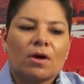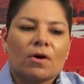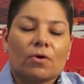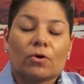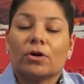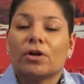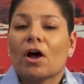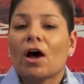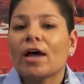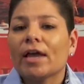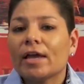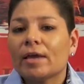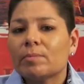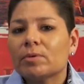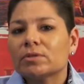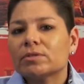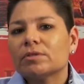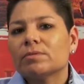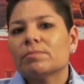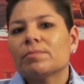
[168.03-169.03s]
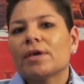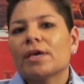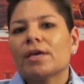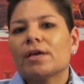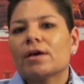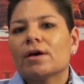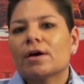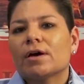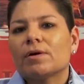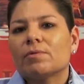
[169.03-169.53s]
or not able to
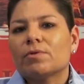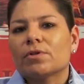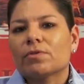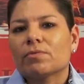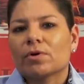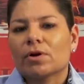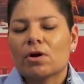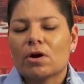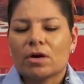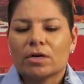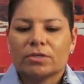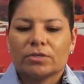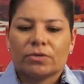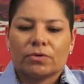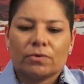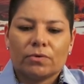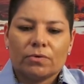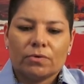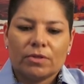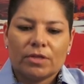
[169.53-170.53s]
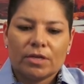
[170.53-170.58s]
make with regard to